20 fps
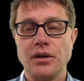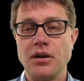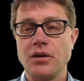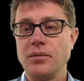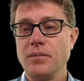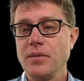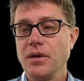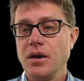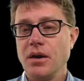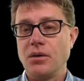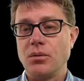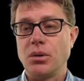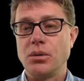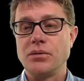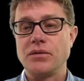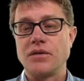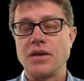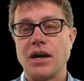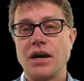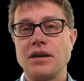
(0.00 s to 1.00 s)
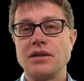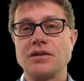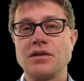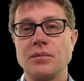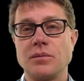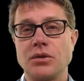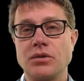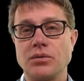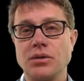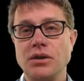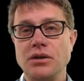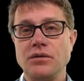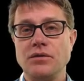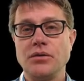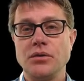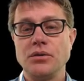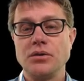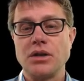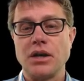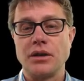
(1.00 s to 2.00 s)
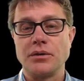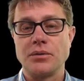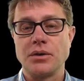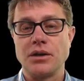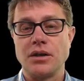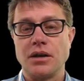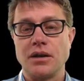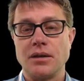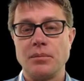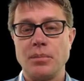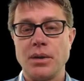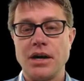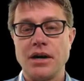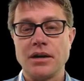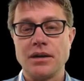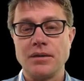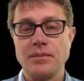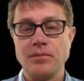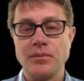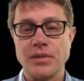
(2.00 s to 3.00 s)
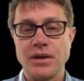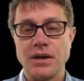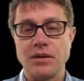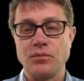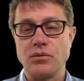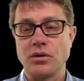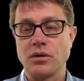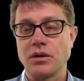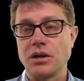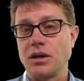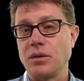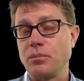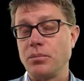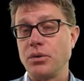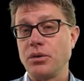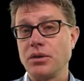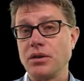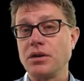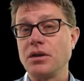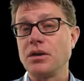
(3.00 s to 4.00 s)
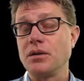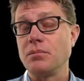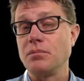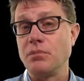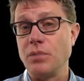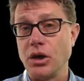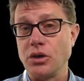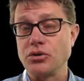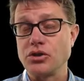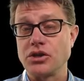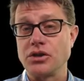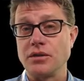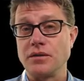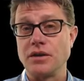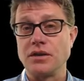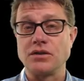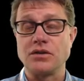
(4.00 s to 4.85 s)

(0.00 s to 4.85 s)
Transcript: below. What we've got is some green food coloring on the bottom, and we're going to put it in motion.